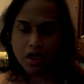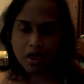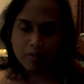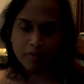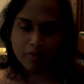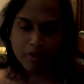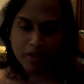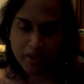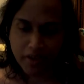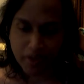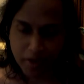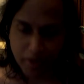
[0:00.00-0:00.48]

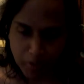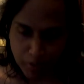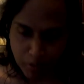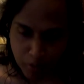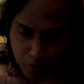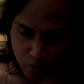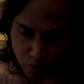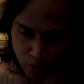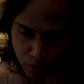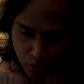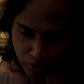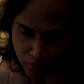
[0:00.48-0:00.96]
I
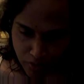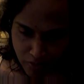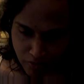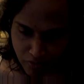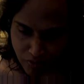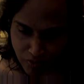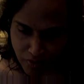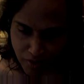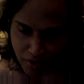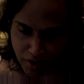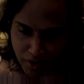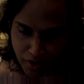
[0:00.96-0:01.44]
import the
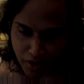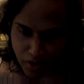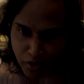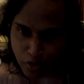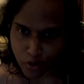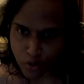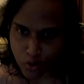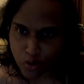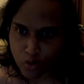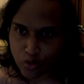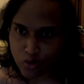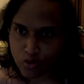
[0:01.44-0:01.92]

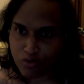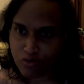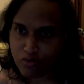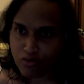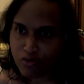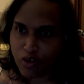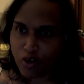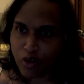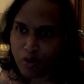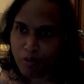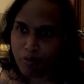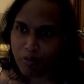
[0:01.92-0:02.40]
video
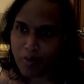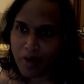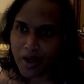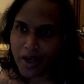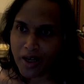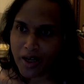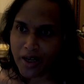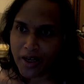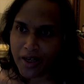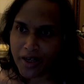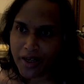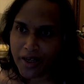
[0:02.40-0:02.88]
from
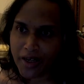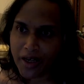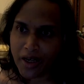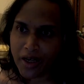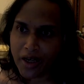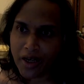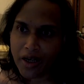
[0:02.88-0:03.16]
my,